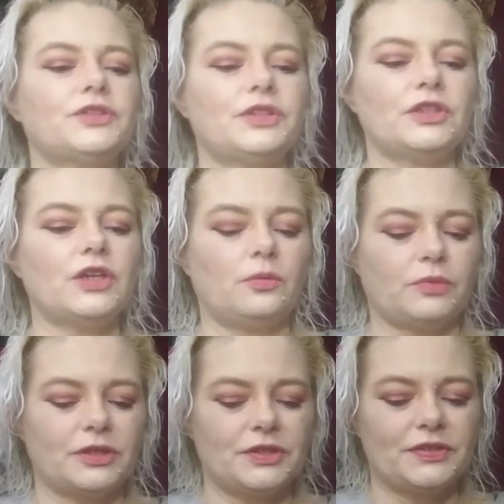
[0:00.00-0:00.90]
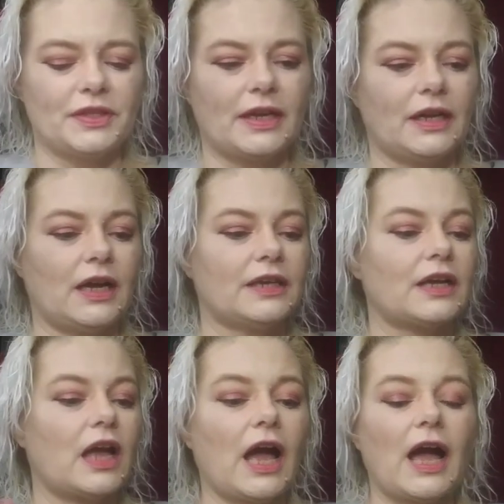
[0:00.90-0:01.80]
little silicone brushes that I
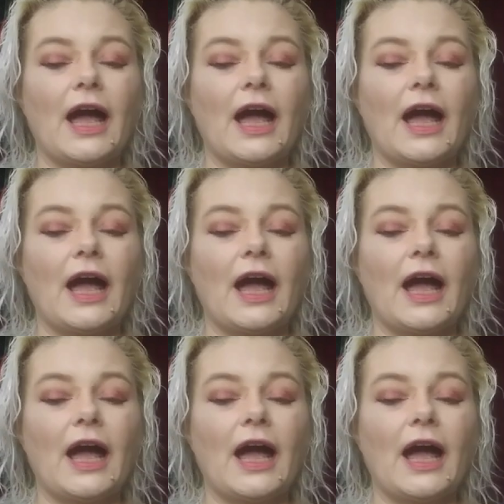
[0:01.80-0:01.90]
got,